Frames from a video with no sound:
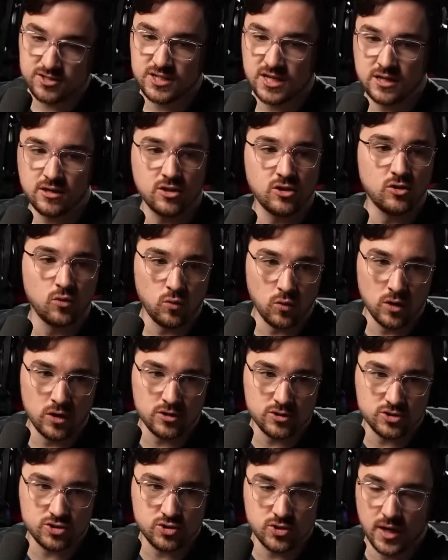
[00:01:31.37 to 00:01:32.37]
single
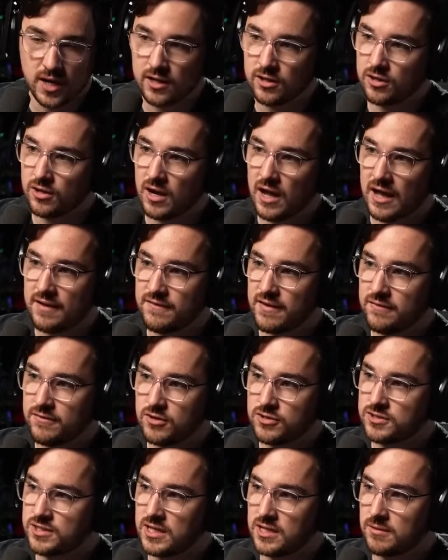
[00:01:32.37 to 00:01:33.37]
worst trailer I've
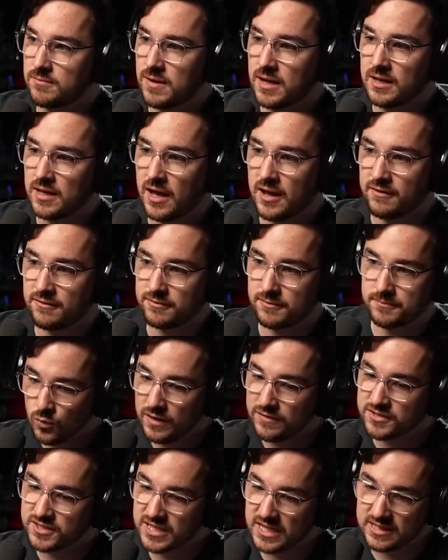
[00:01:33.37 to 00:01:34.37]
ever seen in my life.
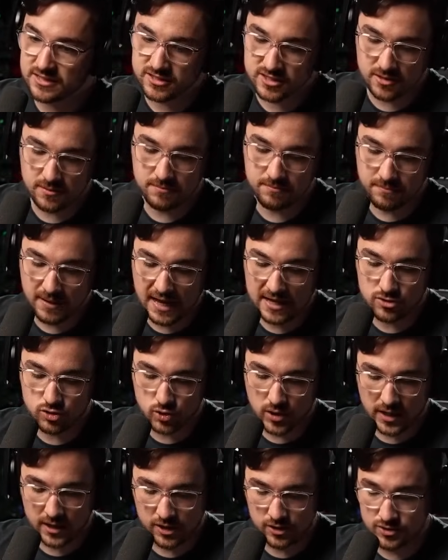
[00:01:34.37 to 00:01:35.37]
We've seen some bad
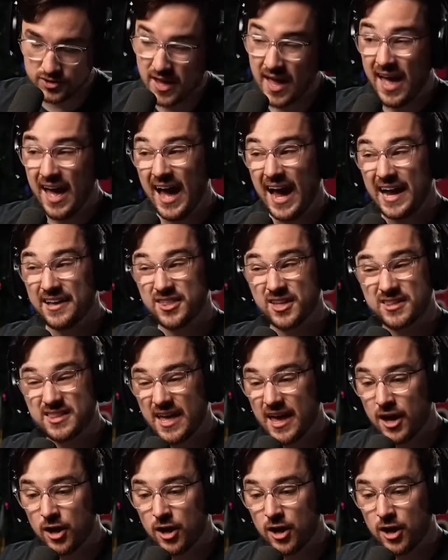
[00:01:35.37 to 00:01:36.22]
trailers. I thought the